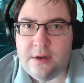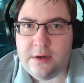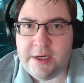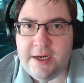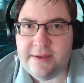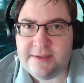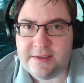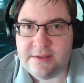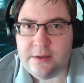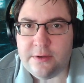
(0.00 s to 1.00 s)
Okay, this
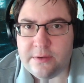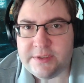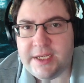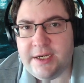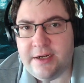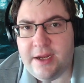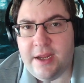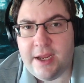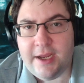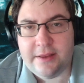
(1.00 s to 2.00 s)
is the logo setting,
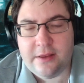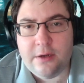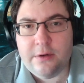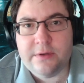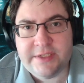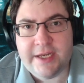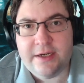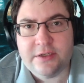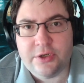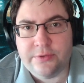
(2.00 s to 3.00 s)
and the logo
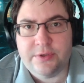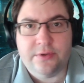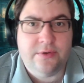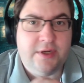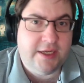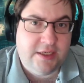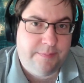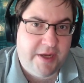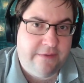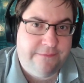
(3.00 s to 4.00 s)
setting shows you
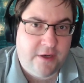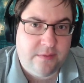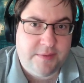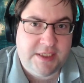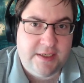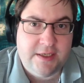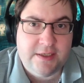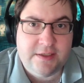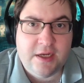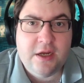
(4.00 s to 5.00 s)
independent
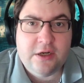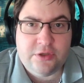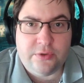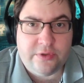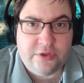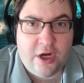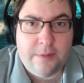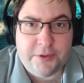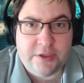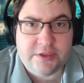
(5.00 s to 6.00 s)
pharmacies, shows you
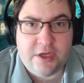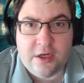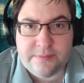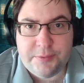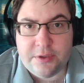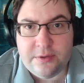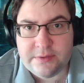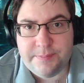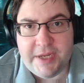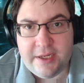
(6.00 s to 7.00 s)
shoppers,
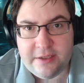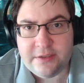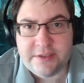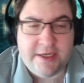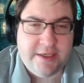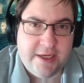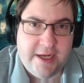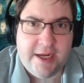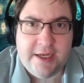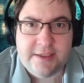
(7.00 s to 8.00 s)
hospitals, banners,
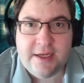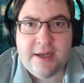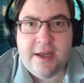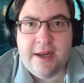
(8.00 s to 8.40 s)
IDAs.